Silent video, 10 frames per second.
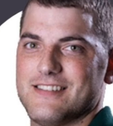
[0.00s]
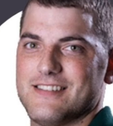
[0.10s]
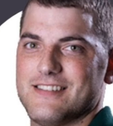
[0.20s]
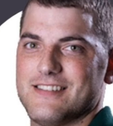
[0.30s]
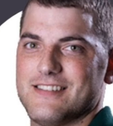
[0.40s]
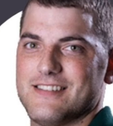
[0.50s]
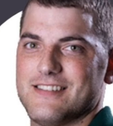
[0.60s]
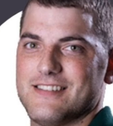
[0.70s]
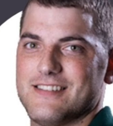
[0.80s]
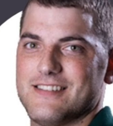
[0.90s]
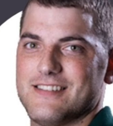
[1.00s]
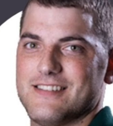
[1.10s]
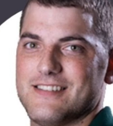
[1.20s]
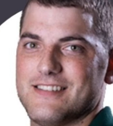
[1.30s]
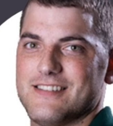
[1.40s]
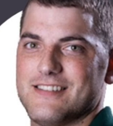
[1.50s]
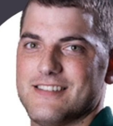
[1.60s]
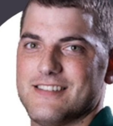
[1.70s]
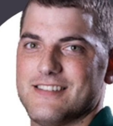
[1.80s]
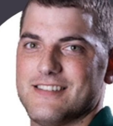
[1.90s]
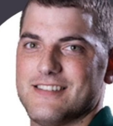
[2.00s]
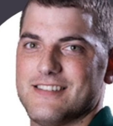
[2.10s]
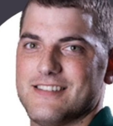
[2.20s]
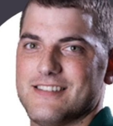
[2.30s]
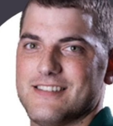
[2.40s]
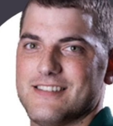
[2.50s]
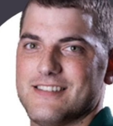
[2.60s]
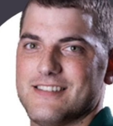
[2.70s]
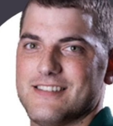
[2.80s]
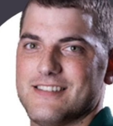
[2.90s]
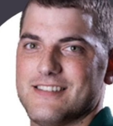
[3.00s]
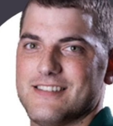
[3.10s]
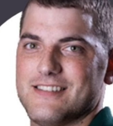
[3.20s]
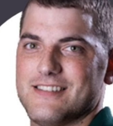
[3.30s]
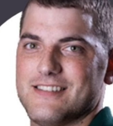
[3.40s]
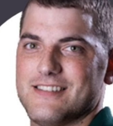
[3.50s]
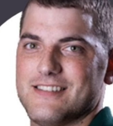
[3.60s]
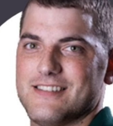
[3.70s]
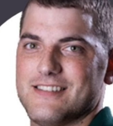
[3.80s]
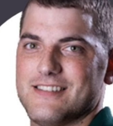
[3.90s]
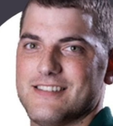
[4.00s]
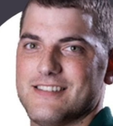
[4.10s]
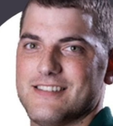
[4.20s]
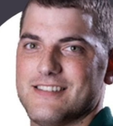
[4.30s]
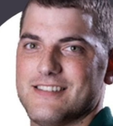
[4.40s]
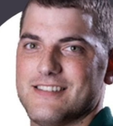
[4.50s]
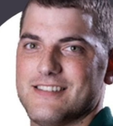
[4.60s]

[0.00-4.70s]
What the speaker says: The face doesn't move, so there is nothing to read.